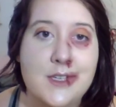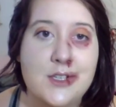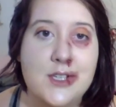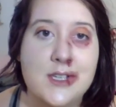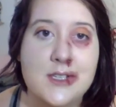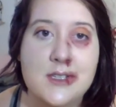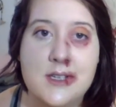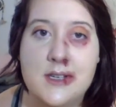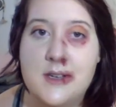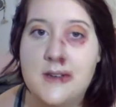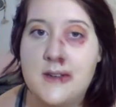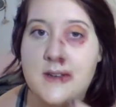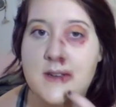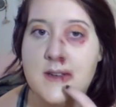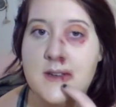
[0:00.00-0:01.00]
just to
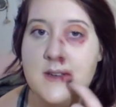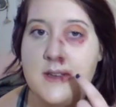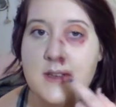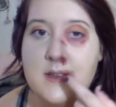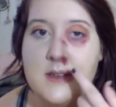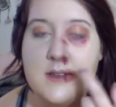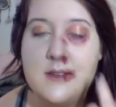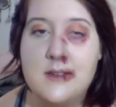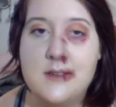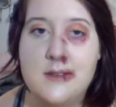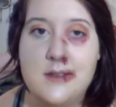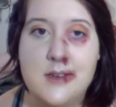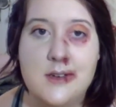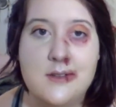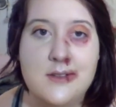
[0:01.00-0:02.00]

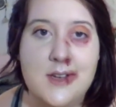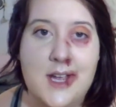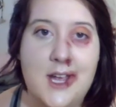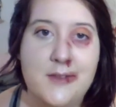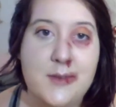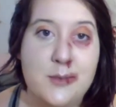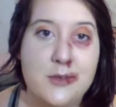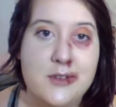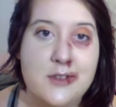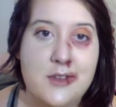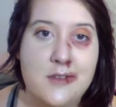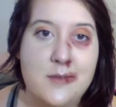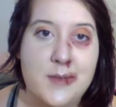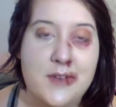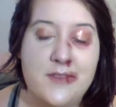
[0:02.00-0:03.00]
not have the bruise
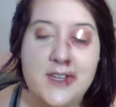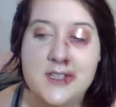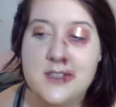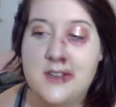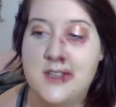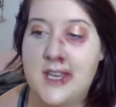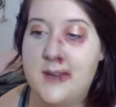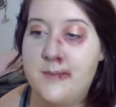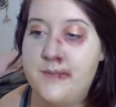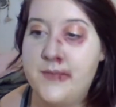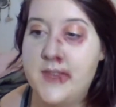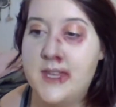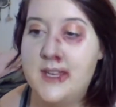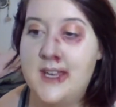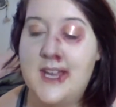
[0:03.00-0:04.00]
all over my face all day.
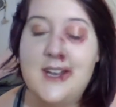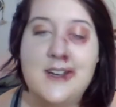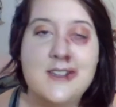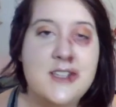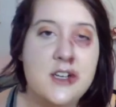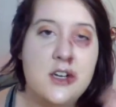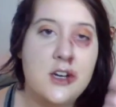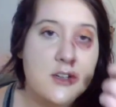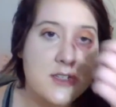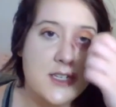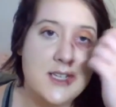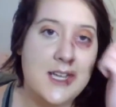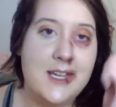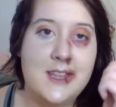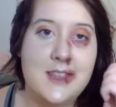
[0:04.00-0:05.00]
And it doesn't hurt
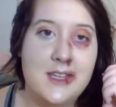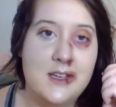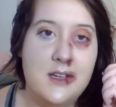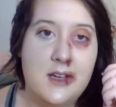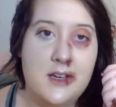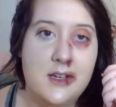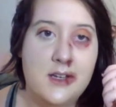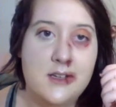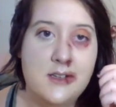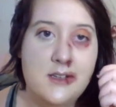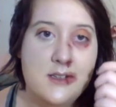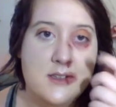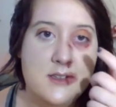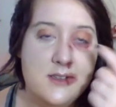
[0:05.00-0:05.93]
to take the